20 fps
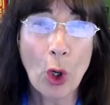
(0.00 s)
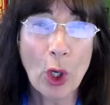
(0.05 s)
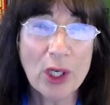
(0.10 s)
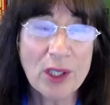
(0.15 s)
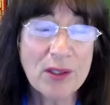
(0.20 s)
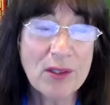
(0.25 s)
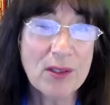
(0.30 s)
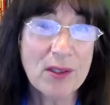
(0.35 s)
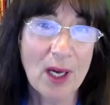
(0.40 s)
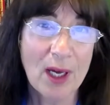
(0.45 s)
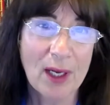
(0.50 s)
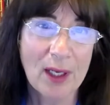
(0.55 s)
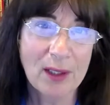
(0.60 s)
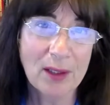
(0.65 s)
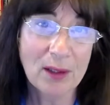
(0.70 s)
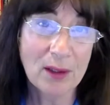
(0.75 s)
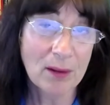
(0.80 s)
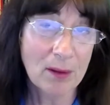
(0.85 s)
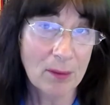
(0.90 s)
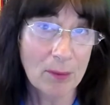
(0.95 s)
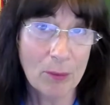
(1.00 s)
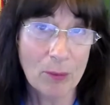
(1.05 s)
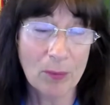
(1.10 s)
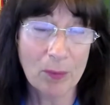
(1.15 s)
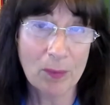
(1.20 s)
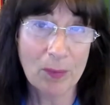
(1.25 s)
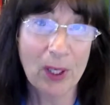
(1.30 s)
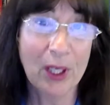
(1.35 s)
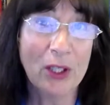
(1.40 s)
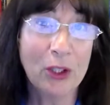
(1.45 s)
son,
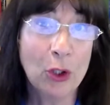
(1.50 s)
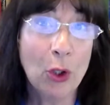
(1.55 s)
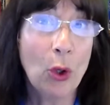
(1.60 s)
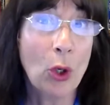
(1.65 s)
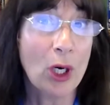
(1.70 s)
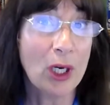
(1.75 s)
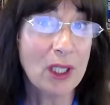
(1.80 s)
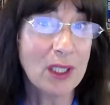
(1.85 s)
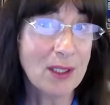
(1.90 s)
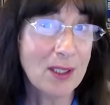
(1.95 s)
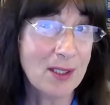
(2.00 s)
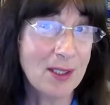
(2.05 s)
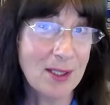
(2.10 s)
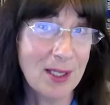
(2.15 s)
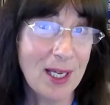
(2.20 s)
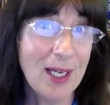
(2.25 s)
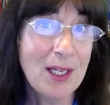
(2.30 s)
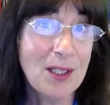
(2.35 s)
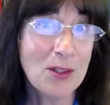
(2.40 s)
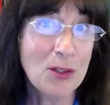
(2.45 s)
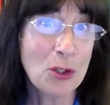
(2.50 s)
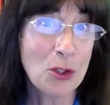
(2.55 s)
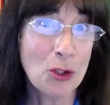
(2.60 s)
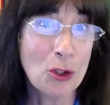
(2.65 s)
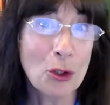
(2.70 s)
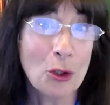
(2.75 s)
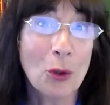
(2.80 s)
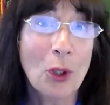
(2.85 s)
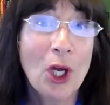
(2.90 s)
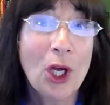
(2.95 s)
your, it's his
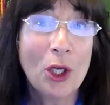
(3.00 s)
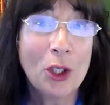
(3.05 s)
too,